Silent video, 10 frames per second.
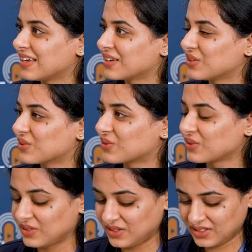Thank you.
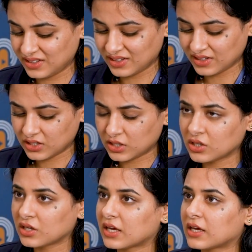
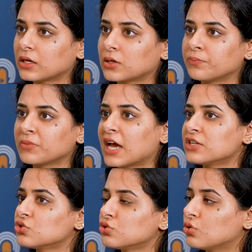
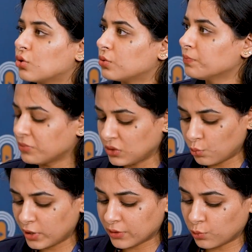As you know,
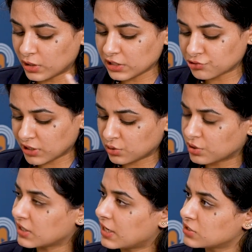the World Trade
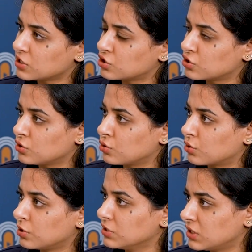Organization,
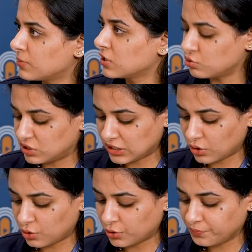or
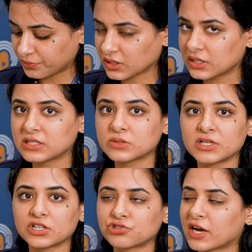WTO, has
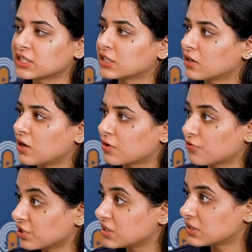been attracting a lot
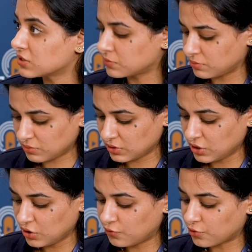of criticism
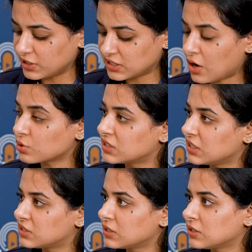for its
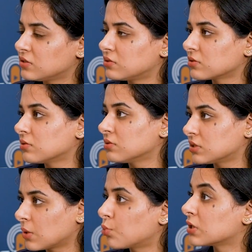outdated,
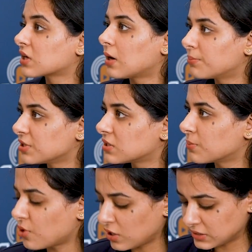somewhat
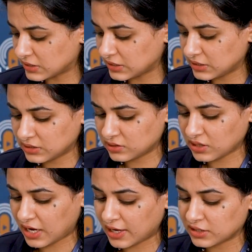cumbersome policies
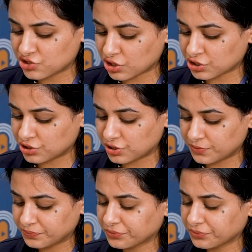and structure.